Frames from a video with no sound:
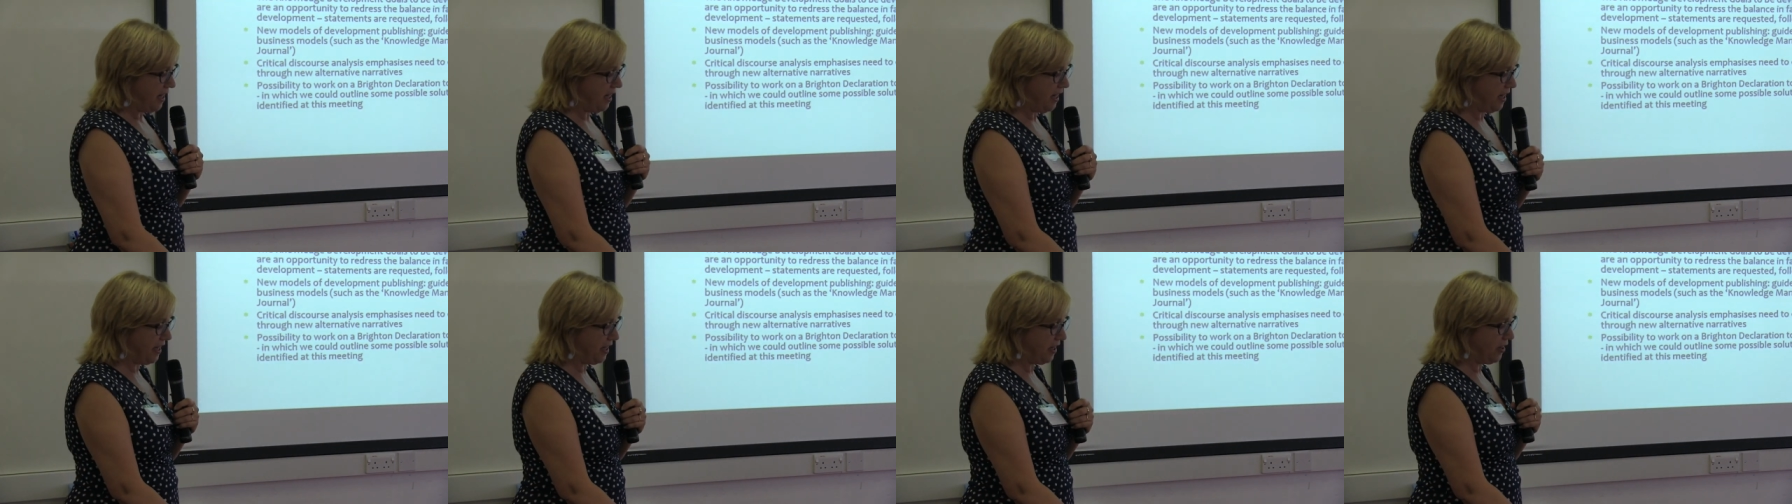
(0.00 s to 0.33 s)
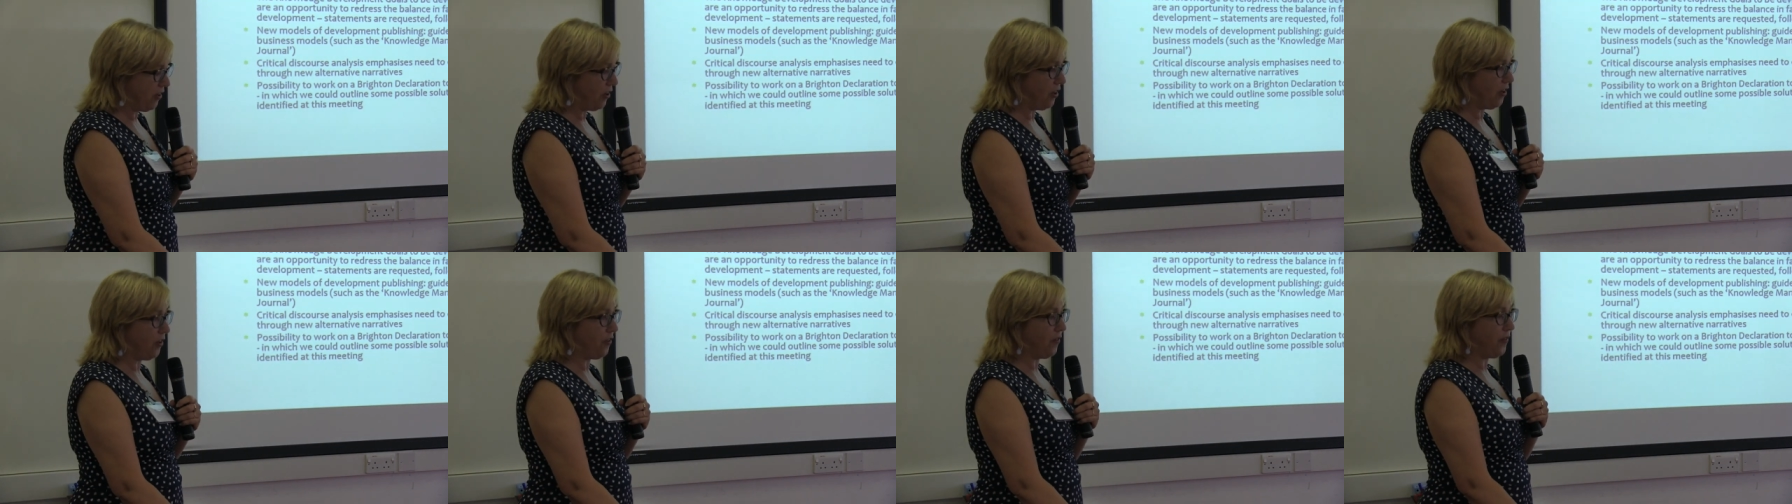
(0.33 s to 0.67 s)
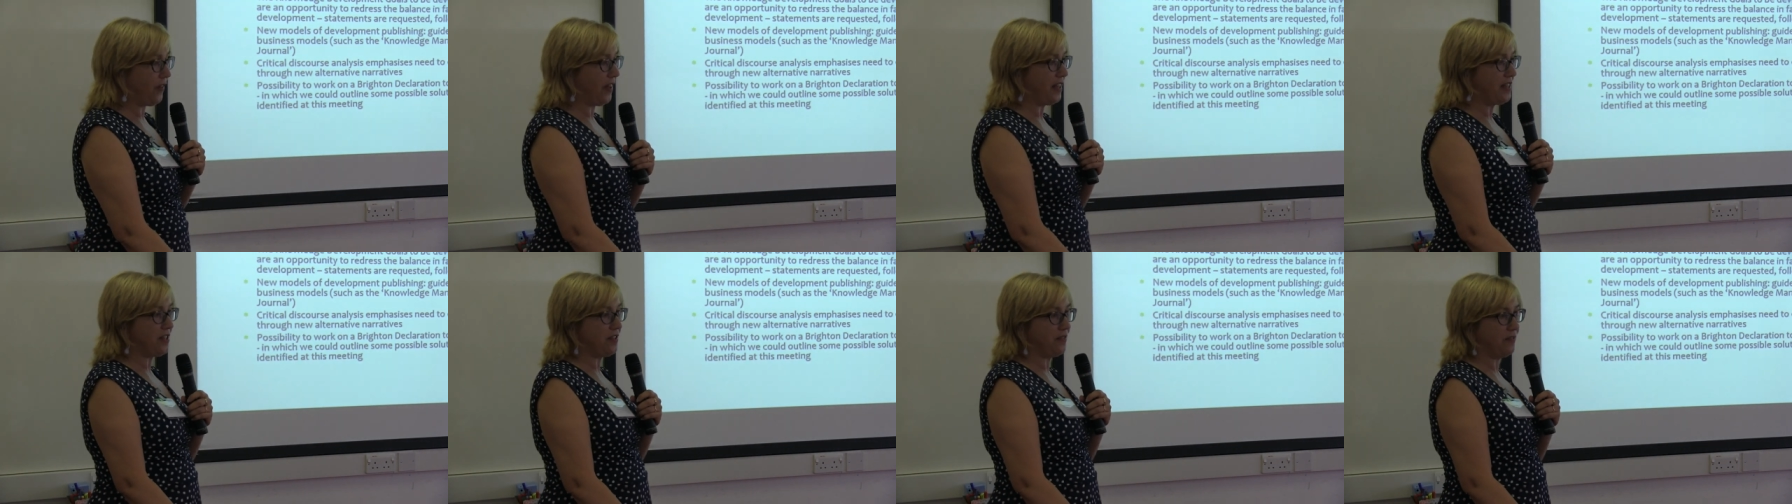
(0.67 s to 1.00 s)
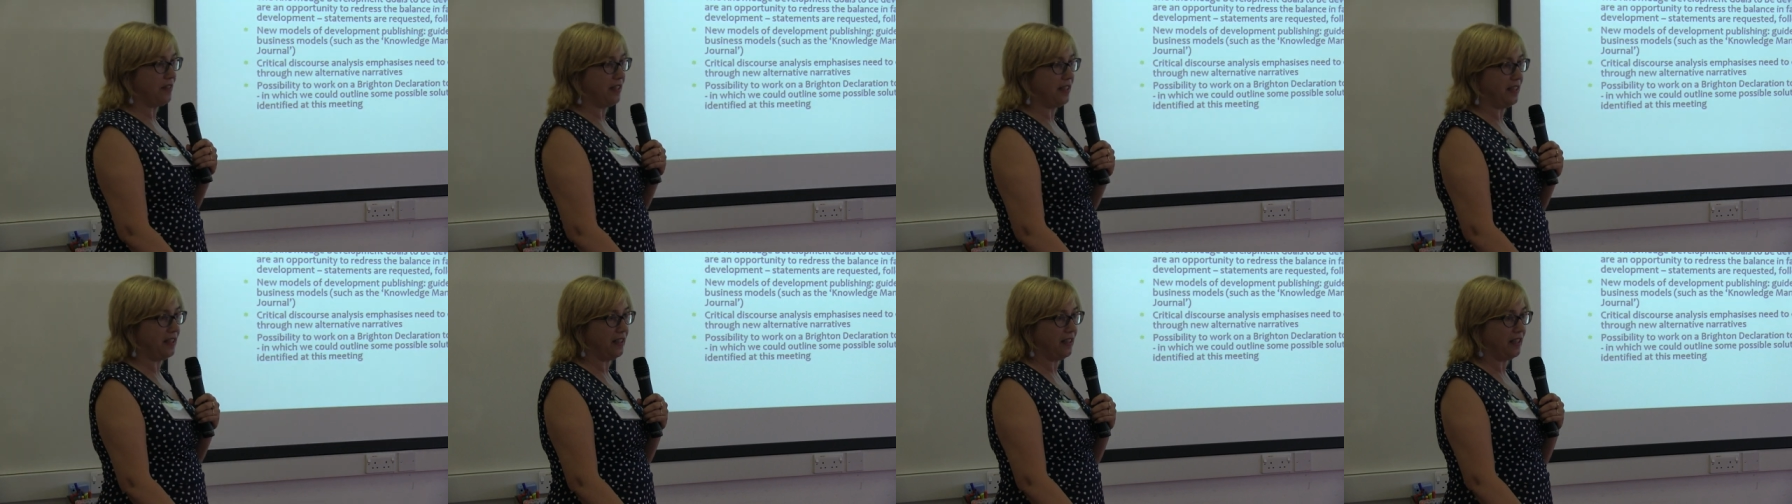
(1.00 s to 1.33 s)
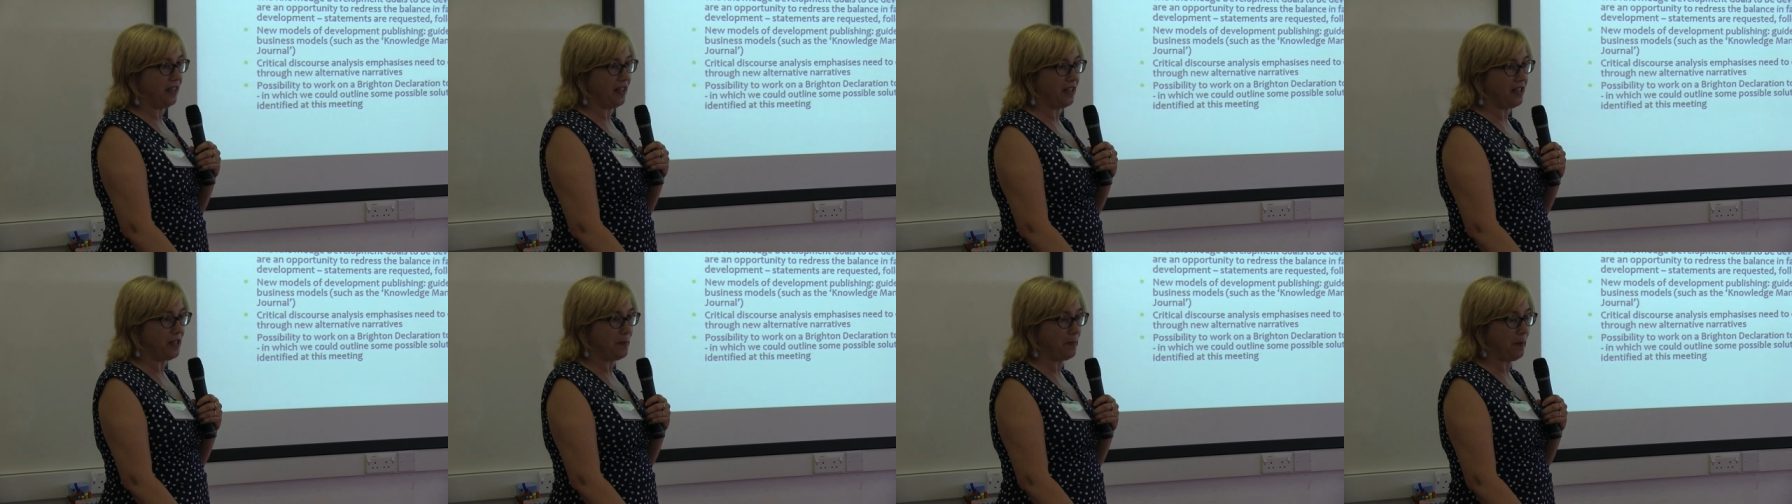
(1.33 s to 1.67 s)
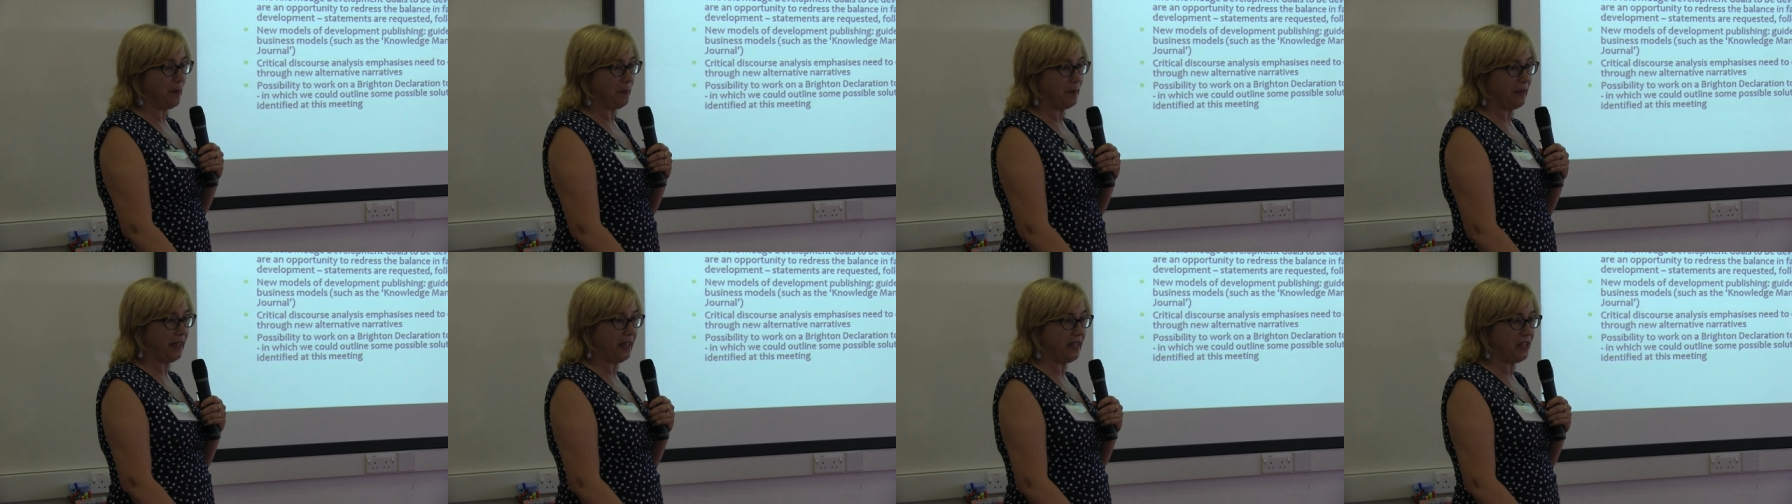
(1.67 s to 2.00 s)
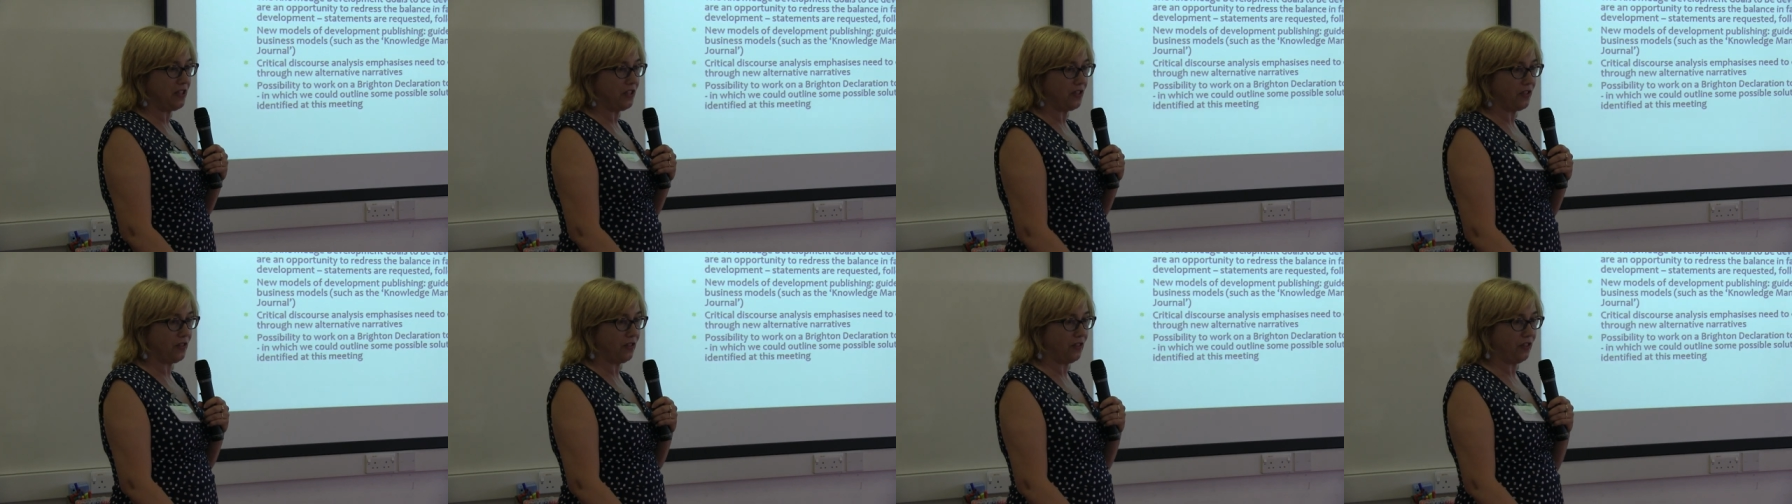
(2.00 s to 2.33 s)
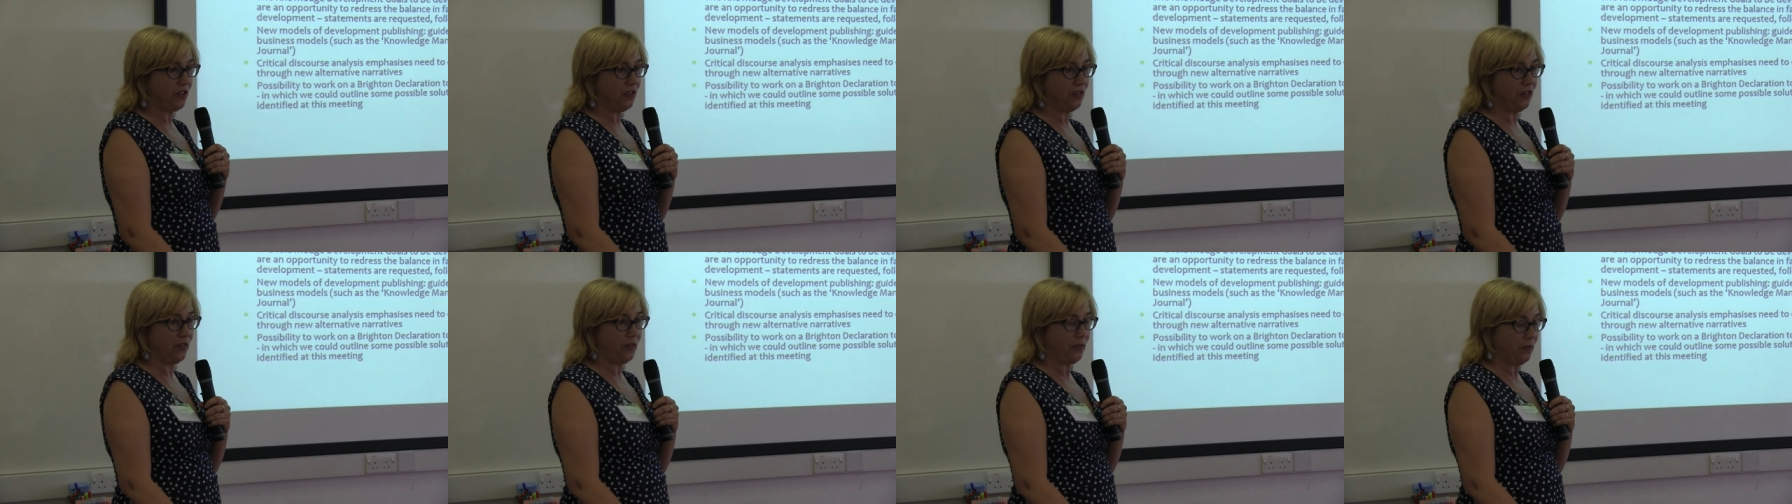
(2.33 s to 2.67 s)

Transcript: Um, there's a really nice publication on